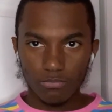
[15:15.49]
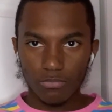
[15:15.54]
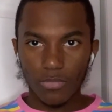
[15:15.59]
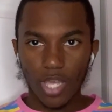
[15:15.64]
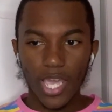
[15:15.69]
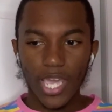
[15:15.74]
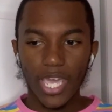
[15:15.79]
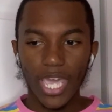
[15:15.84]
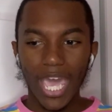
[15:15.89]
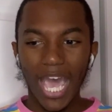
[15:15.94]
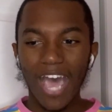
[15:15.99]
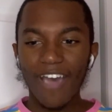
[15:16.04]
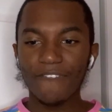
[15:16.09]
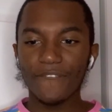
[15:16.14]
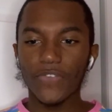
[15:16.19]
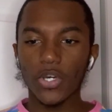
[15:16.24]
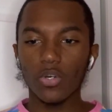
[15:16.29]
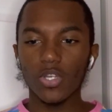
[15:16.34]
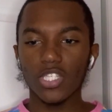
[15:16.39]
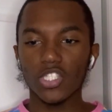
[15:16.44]
And I
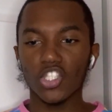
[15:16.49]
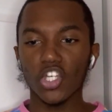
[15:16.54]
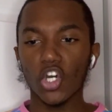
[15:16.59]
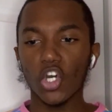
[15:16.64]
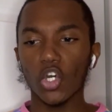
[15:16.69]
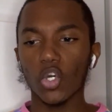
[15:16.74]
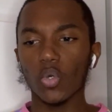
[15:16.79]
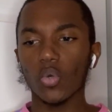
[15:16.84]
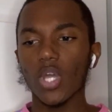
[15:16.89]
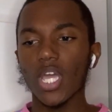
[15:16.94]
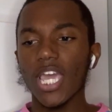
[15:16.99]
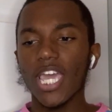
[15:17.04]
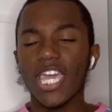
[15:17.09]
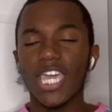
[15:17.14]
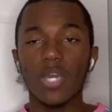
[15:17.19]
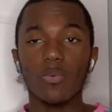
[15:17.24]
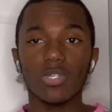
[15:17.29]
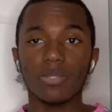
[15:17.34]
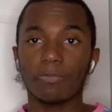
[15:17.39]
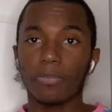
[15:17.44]
felt as though it
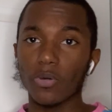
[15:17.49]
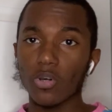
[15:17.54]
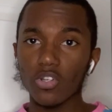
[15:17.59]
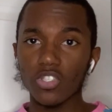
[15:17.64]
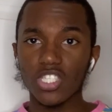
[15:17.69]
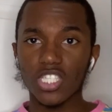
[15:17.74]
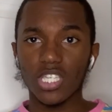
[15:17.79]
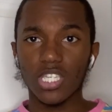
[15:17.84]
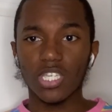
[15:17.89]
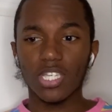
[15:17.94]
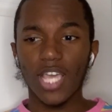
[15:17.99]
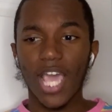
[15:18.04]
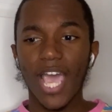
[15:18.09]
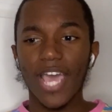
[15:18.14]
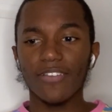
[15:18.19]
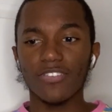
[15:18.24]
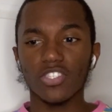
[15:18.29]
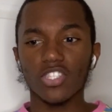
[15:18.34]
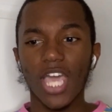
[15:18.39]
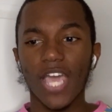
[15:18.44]
was bullshit
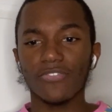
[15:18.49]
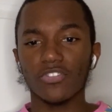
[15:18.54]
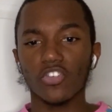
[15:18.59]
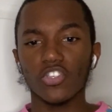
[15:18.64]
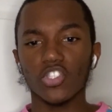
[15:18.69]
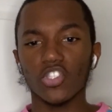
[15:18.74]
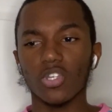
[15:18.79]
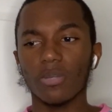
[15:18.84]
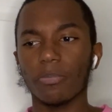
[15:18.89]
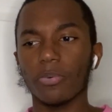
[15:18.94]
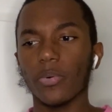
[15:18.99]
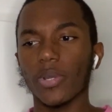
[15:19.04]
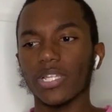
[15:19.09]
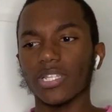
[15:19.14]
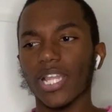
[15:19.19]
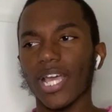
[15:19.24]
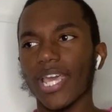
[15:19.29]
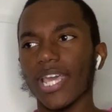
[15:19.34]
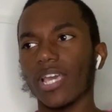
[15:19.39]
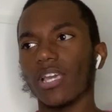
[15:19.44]
after a certain point.
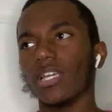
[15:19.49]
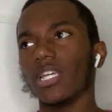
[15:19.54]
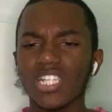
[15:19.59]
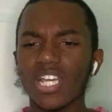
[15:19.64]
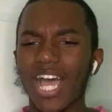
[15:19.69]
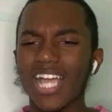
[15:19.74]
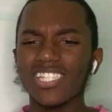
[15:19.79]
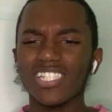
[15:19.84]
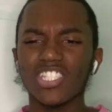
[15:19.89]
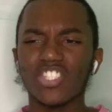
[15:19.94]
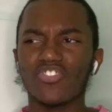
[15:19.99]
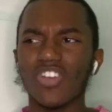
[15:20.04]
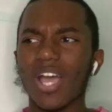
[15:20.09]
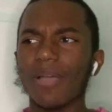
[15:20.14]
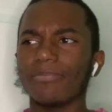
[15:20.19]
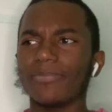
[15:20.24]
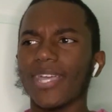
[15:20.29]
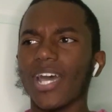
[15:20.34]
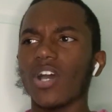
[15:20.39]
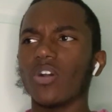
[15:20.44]
Like, I just
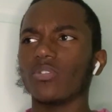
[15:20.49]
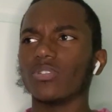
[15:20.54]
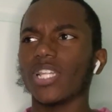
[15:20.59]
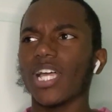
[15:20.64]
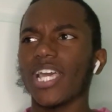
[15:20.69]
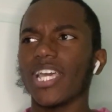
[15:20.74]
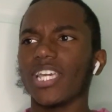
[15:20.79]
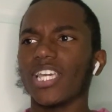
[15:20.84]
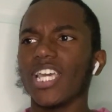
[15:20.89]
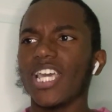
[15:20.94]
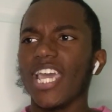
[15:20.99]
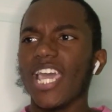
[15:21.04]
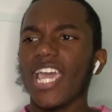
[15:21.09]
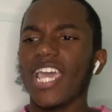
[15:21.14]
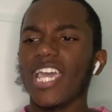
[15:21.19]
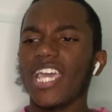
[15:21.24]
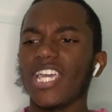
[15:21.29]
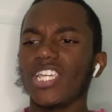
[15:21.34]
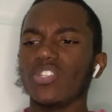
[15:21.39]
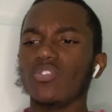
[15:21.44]
dropped out. Like,
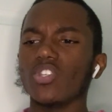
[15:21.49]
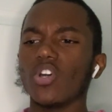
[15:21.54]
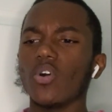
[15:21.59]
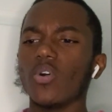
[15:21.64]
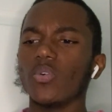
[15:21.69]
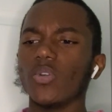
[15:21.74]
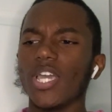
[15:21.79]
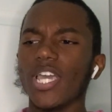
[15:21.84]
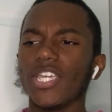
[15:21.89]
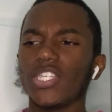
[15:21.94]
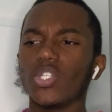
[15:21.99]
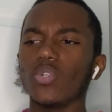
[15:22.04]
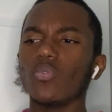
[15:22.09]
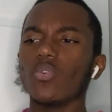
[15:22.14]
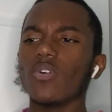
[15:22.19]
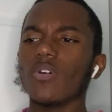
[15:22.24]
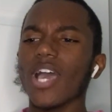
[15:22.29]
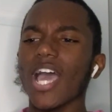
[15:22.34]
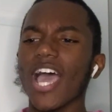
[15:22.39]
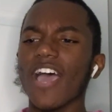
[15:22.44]
and you know, you
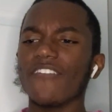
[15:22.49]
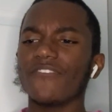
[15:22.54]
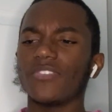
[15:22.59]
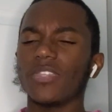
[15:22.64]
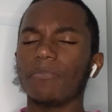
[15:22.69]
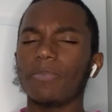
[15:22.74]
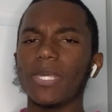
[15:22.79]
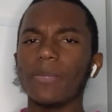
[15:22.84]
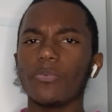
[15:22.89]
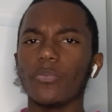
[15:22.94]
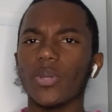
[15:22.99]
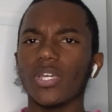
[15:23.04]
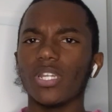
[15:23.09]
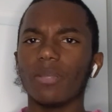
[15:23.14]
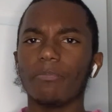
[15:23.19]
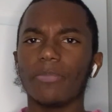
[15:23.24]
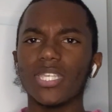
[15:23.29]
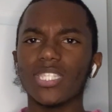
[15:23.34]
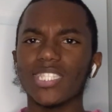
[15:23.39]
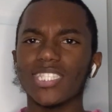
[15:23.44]
will have the people in the
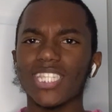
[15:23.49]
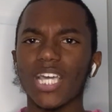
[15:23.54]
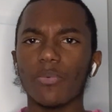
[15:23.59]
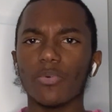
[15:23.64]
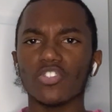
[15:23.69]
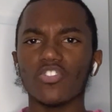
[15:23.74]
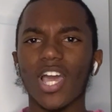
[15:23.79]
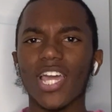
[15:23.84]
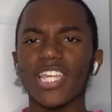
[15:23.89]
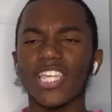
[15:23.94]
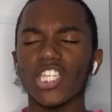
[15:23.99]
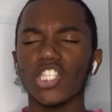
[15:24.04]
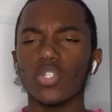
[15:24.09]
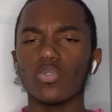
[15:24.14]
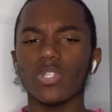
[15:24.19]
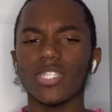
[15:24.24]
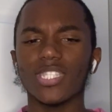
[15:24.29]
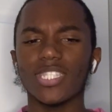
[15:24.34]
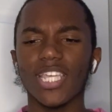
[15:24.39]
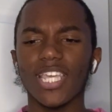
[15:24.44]
business that will try to get you to
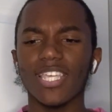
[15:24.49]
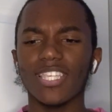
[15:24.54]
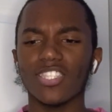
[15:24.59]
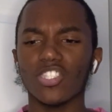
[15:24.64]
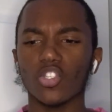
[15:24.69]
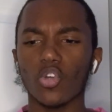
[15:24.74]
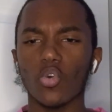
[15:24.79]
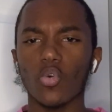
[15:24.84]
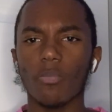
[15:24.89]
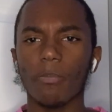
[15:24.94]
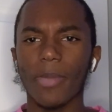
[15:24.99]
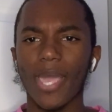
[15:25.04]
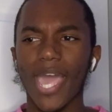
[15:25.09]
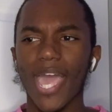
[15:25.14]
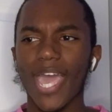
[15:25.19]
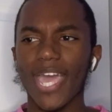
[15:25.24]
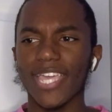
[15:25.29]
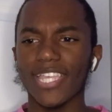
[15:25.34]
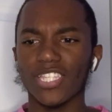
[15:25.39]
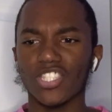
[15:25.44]
stay so
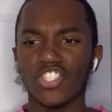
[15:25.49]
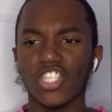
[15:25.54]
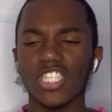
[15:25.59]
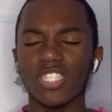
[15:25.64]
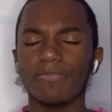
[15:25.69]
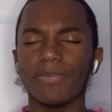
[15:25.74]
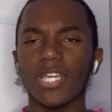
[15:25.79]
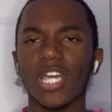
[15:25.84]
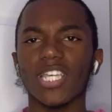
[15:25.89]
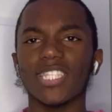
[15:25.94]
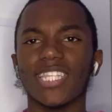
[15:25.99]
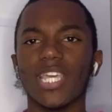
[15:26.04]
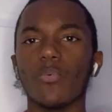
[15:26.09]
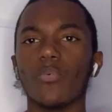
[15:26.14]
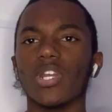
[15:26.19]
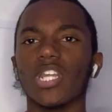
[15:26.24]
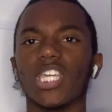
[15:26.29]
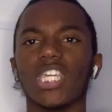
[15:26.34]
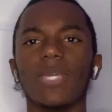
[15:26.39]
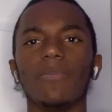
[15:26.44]
bad just because they want
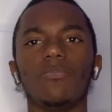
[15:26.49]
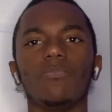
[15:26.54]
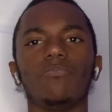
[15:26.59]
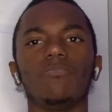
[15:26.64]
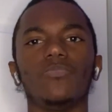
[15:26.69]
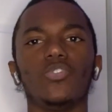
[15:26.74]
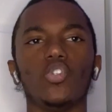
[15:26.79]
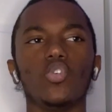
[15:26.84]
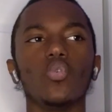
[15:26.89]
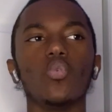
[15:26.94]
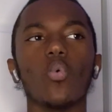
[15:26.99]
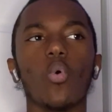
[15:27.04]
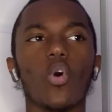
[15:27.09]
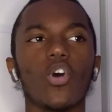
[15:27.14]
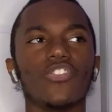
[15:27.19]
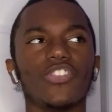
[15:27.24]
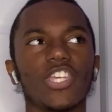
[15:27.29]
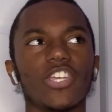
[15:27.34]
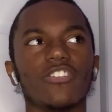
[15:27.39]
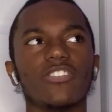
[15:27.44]
to keep you on
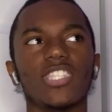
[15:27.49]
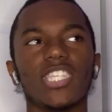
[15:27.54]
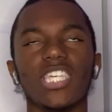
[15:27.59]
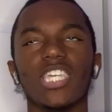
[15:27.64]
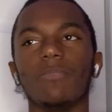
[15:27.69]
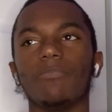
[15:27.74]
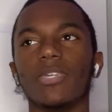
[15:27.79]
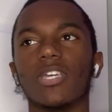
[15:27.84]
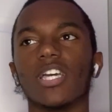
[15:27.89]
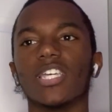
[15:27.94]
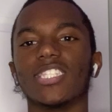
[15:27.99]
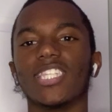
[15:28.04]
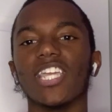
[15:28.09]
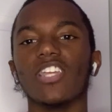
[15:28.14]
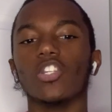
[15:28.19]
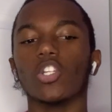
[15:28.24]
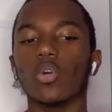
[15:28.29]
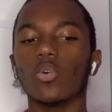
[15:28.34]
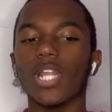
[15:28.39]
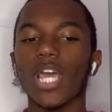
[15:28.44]
their team, because they
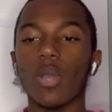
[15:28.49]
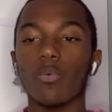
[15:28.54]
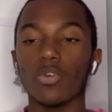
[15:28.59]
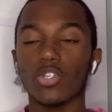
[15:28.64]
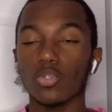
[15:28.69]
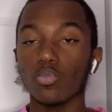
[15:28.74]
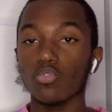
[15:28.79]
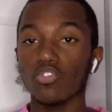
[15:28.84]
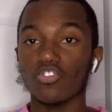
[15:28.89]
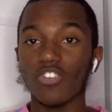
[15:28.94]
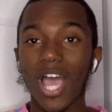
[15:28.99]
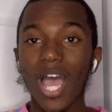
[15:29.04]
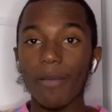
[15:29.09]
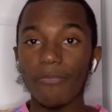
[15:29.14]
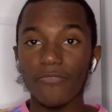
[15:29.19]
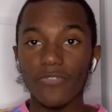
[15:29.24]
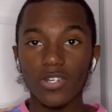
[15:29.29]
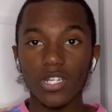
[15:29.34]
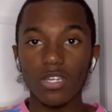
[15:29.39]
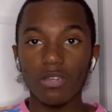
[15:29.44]
know that when you drop
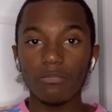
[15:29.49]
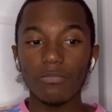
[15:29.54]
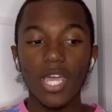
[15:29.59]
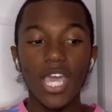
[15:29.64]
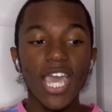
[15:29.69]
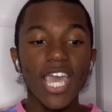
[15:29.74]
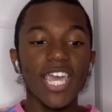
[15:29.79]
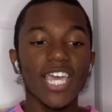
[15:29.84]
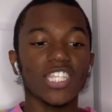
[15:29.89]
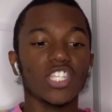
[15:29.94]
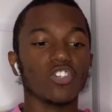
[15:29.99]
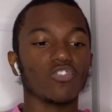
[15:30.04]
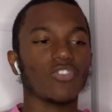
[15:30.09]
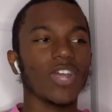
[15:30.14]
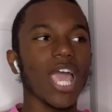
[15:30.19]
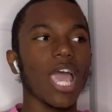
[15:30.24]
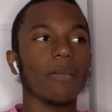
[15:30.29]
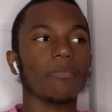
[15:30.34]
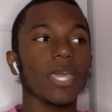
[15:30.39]
for them, it's a wrap.